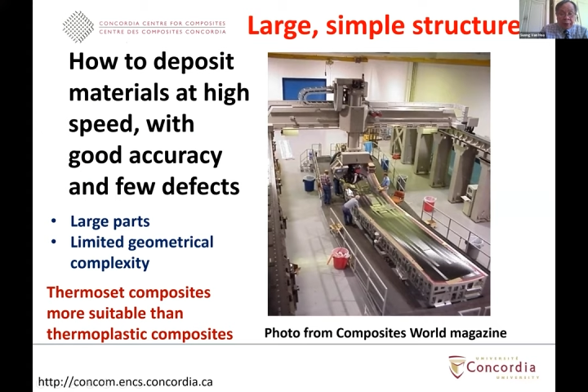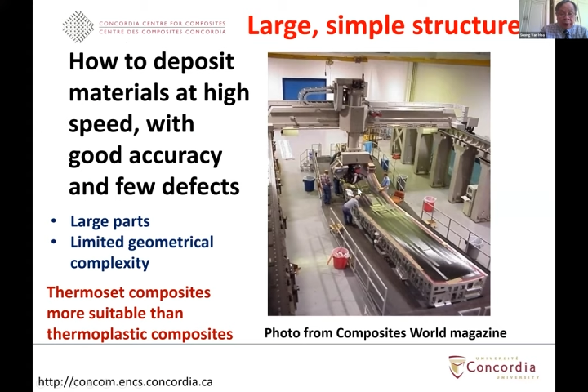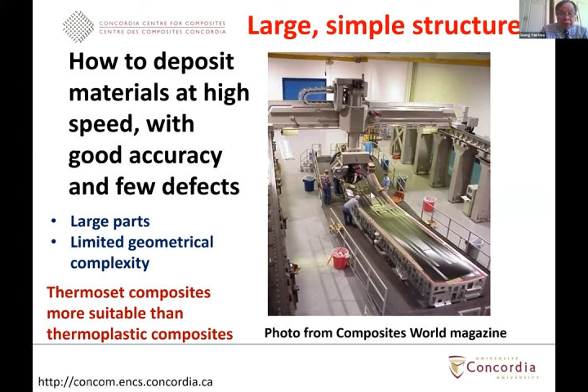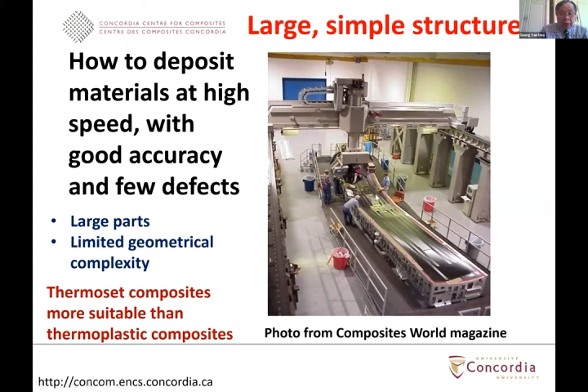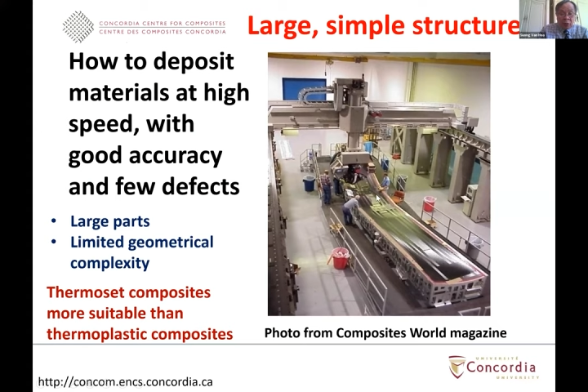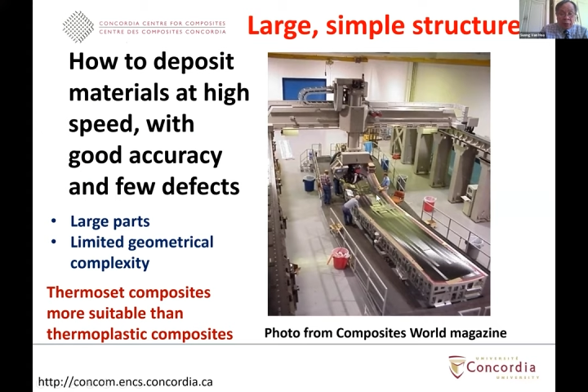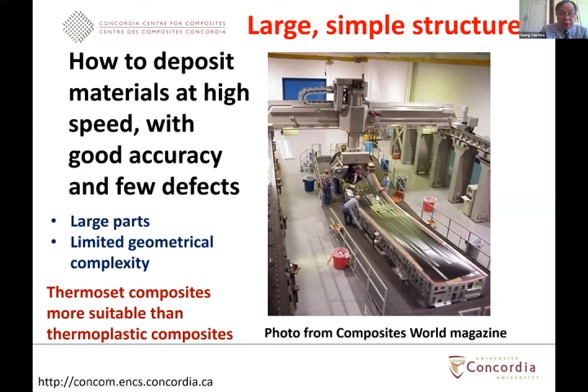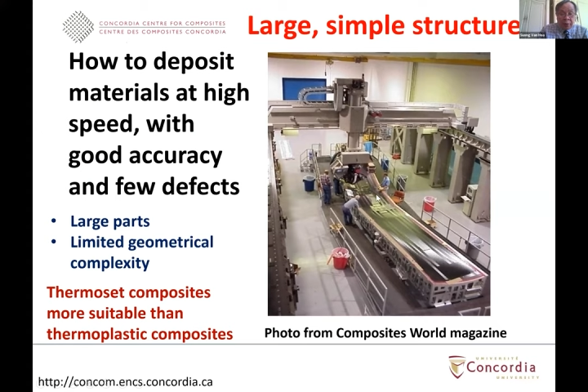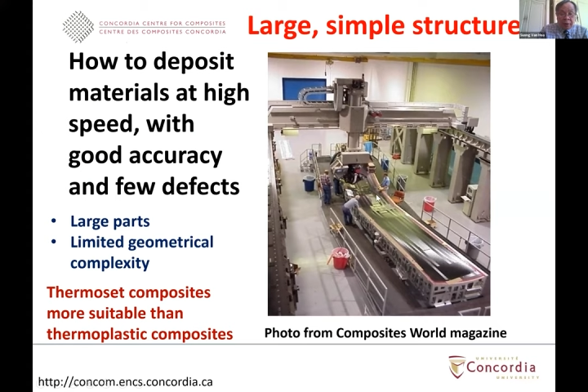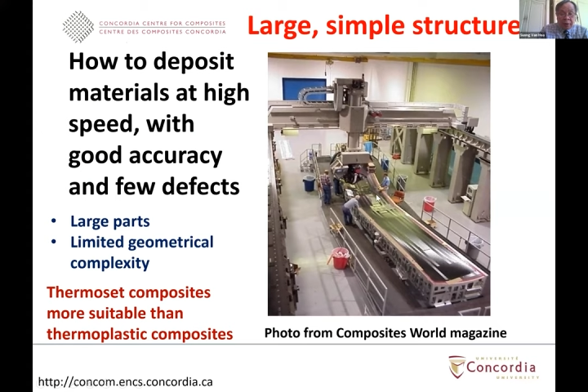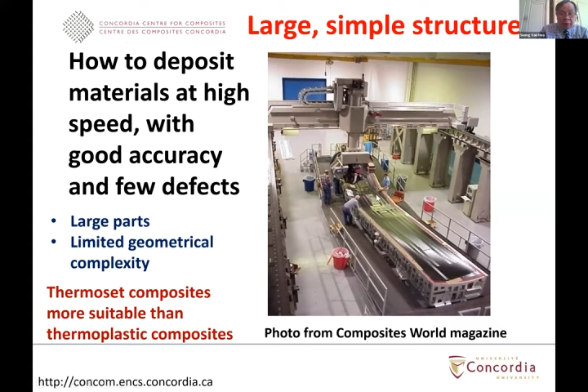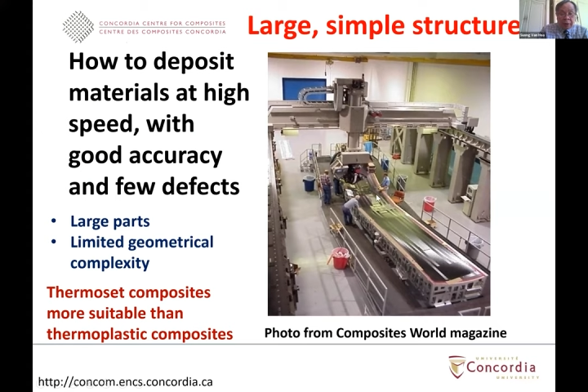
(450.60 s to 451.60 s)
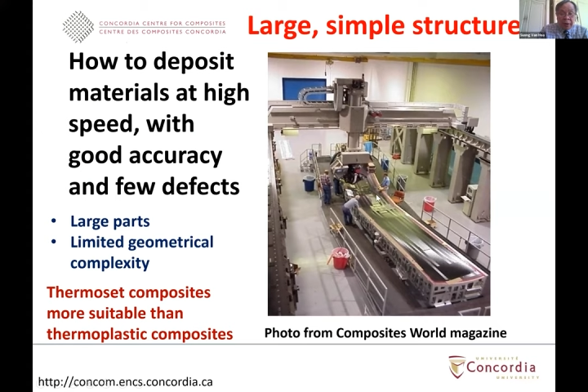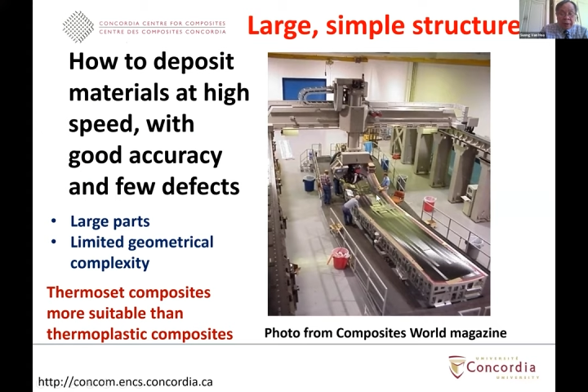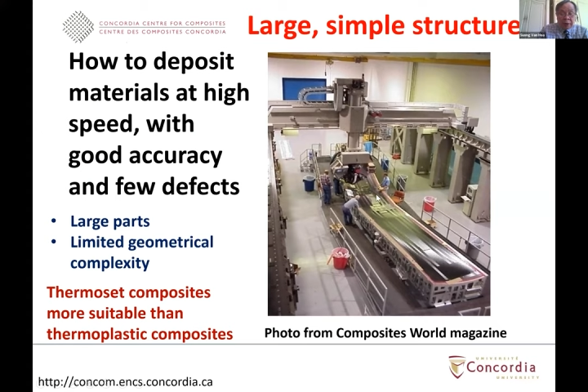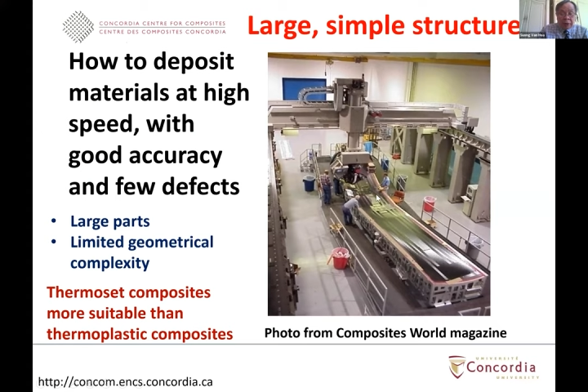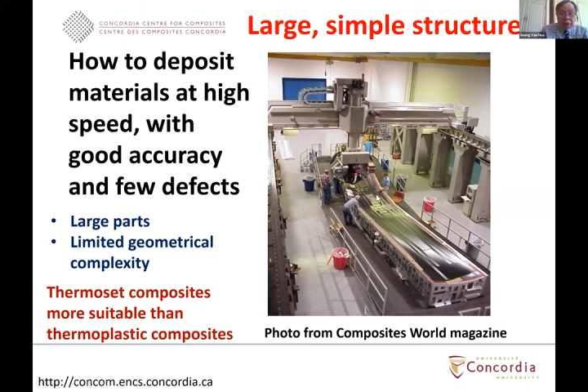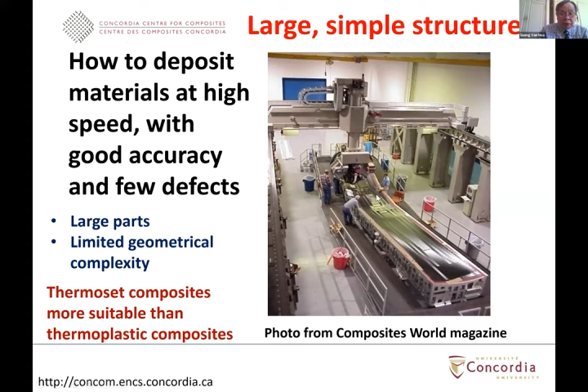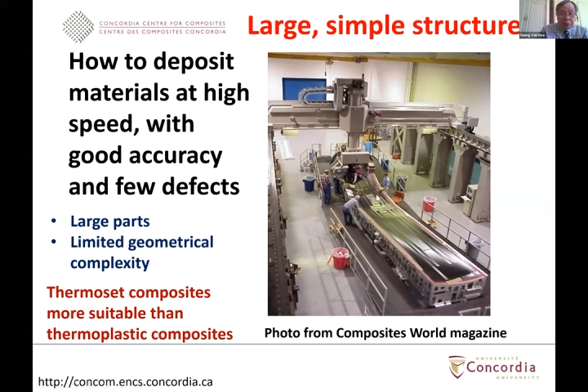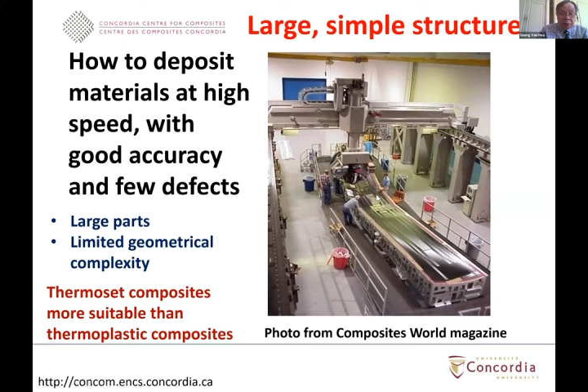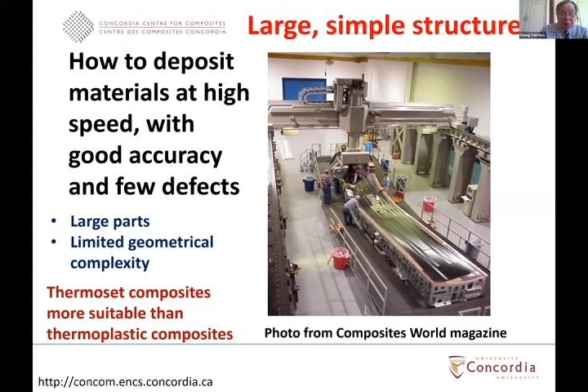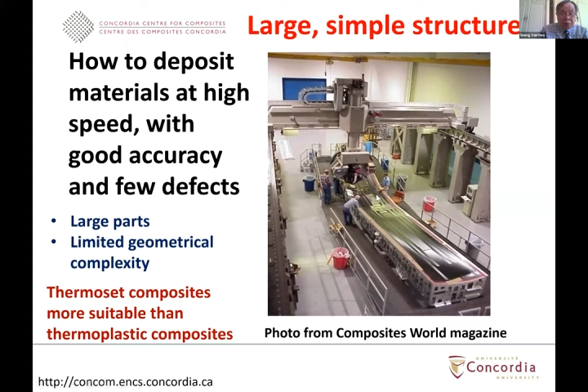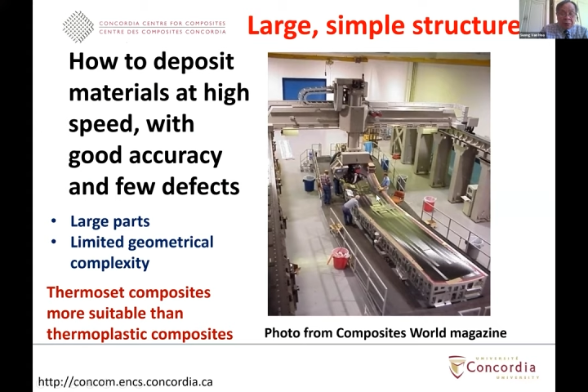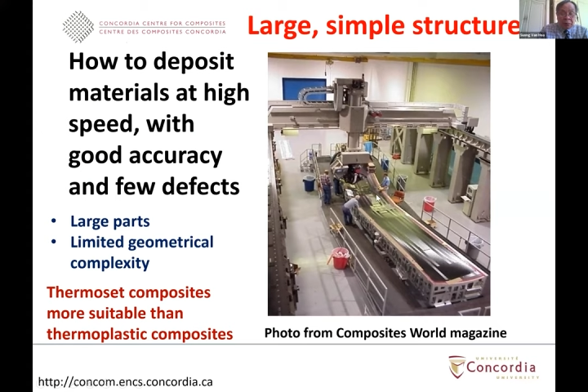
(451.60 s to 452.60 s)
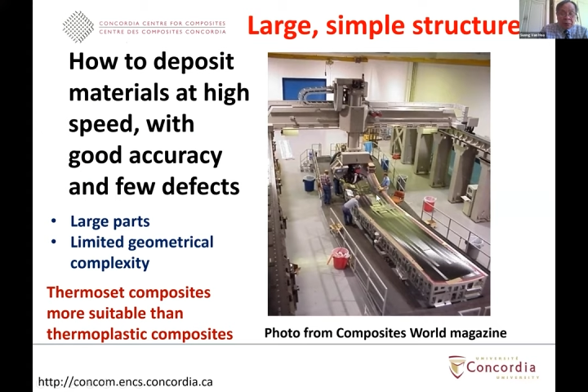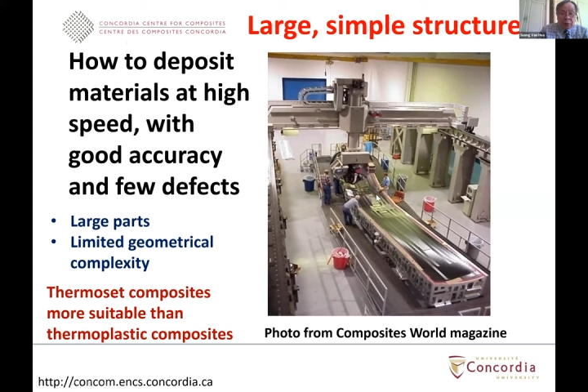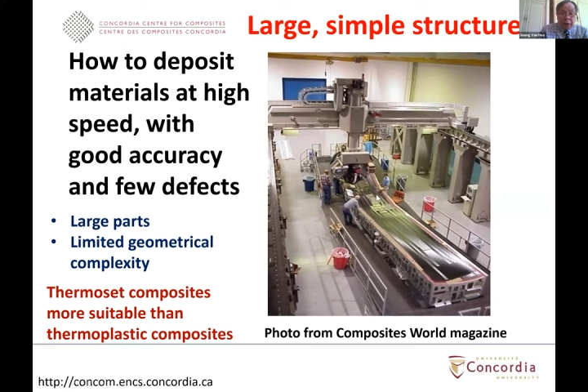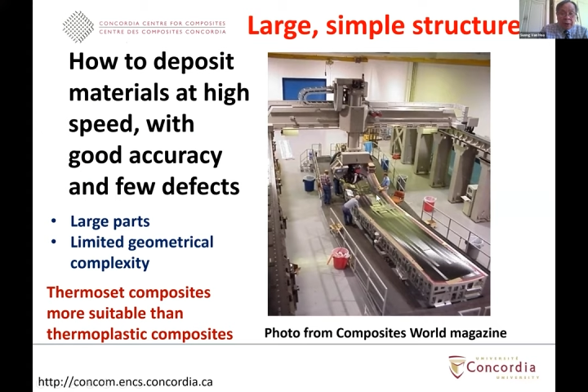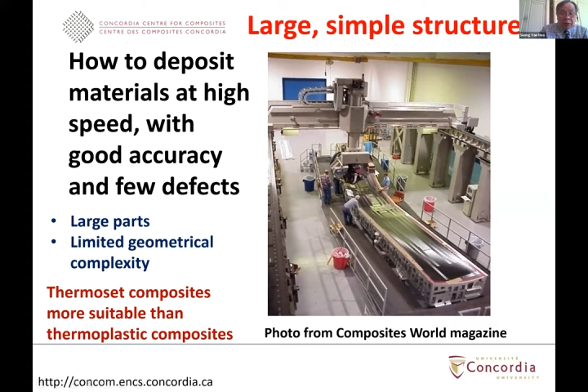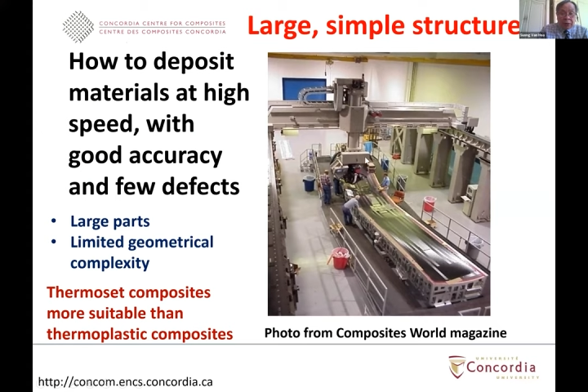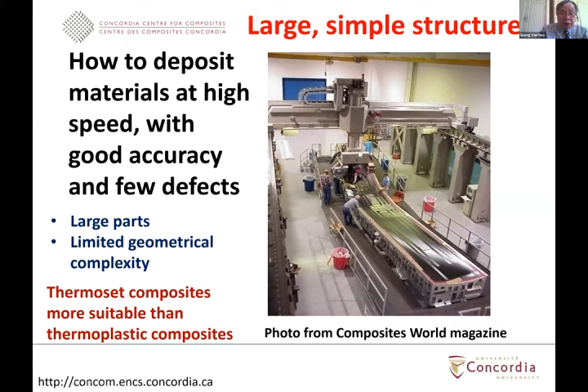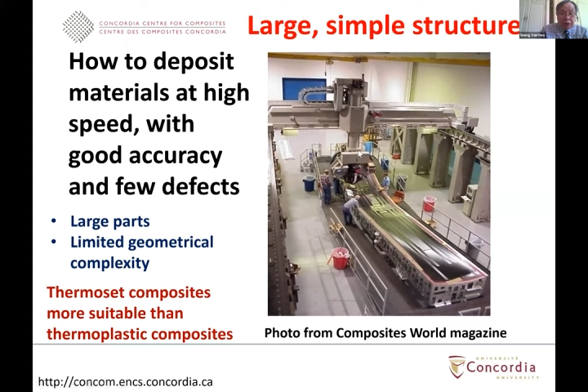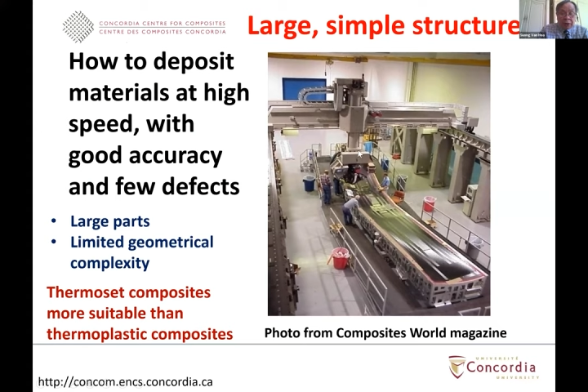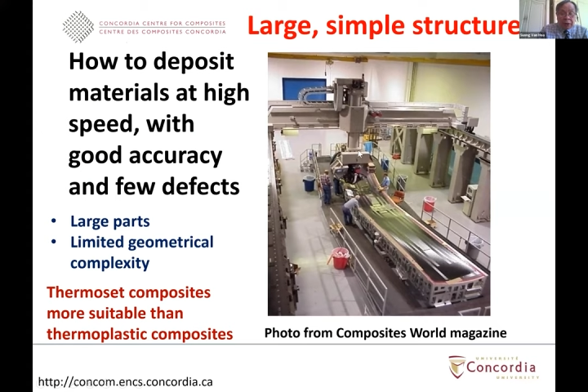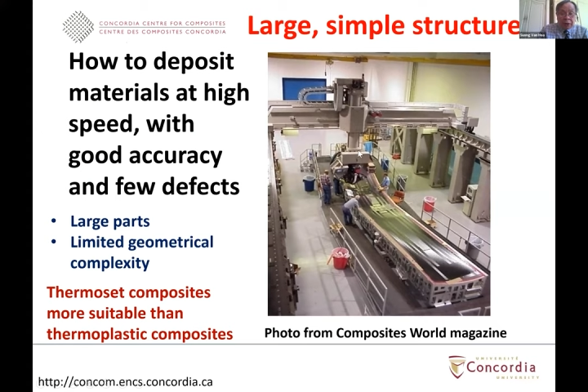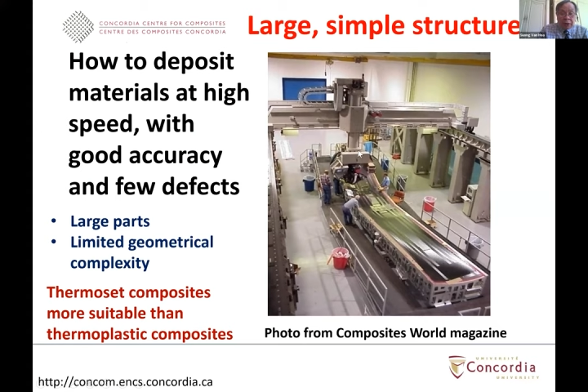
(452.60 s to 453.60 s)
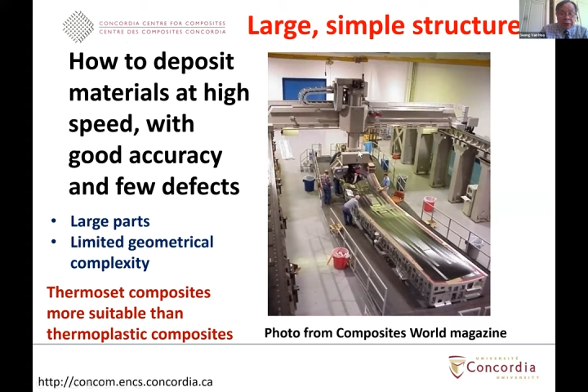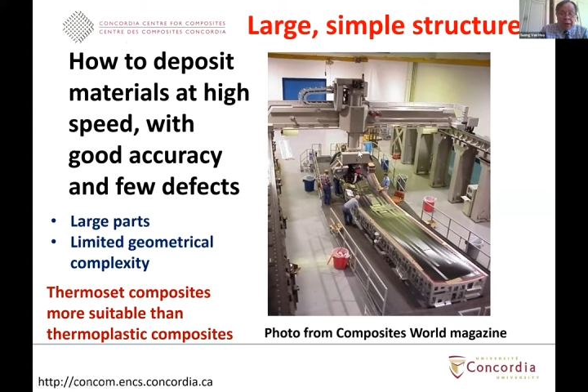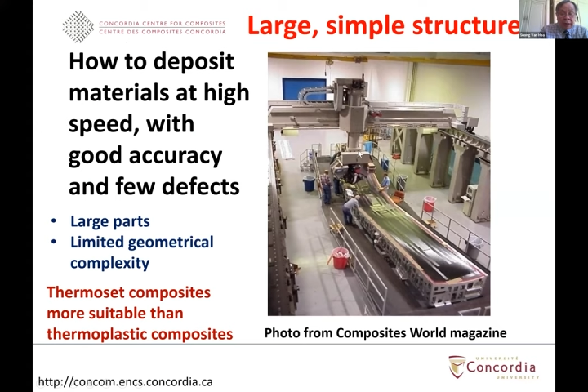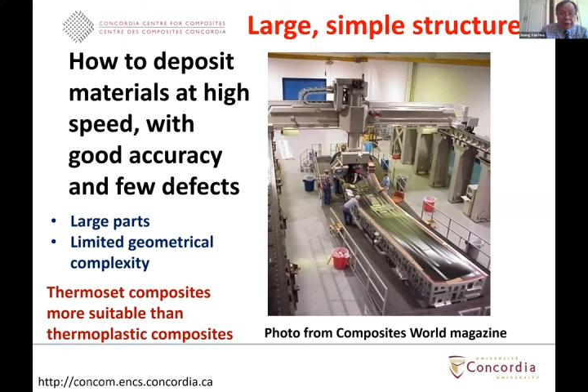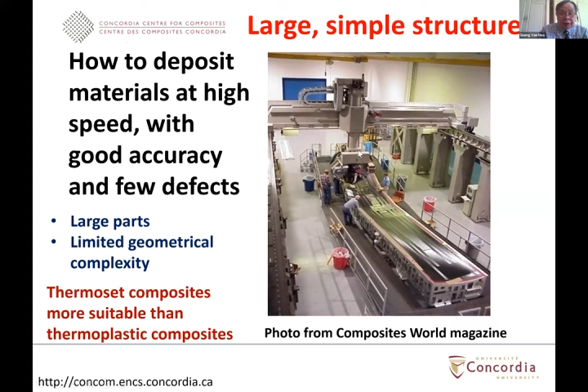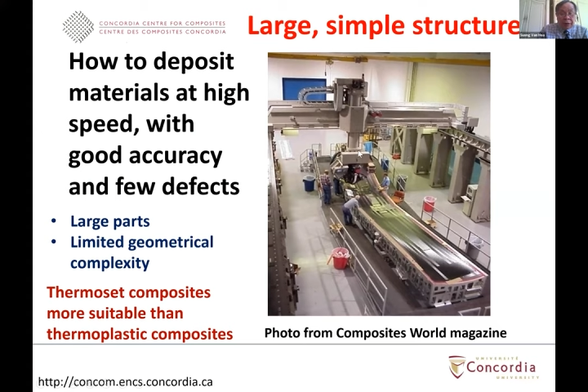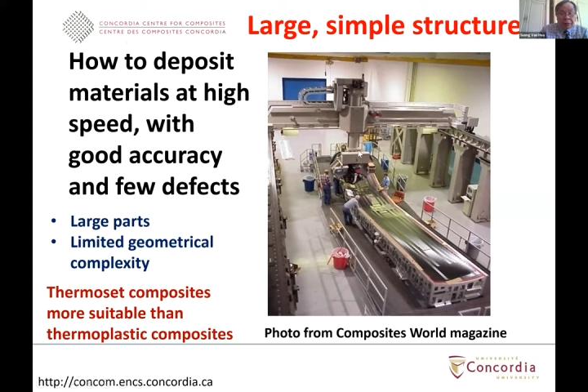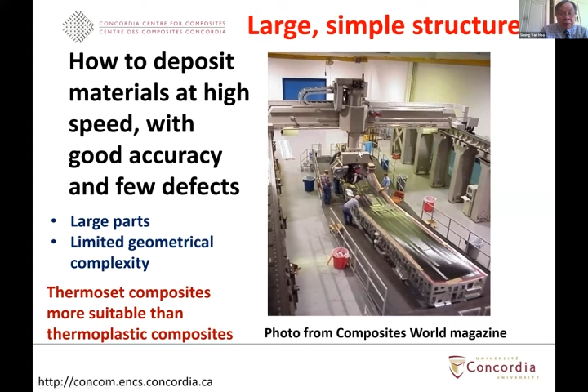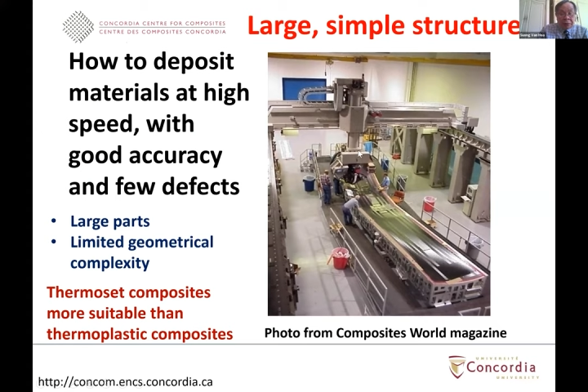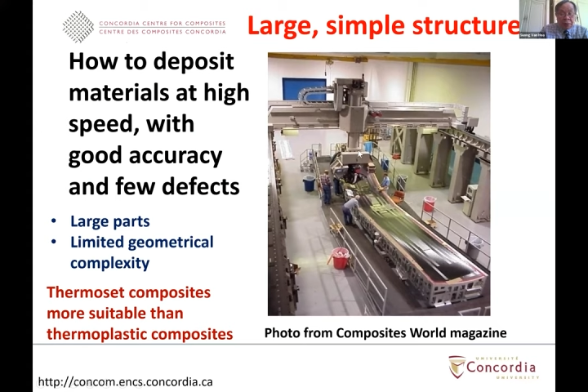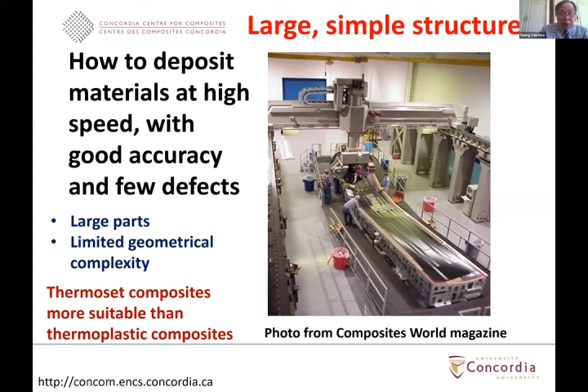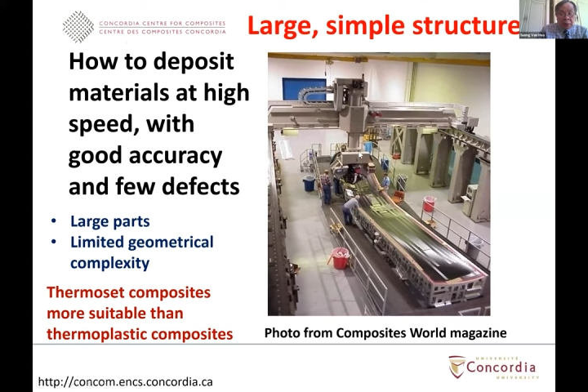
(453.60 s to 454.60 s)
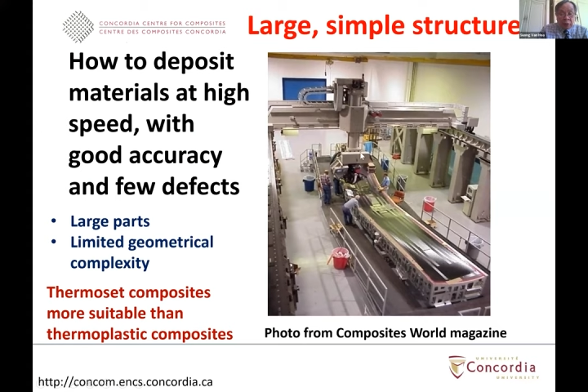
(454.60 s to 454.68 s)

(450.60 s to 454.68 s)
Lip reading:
No face is visible, so there are no lips to read.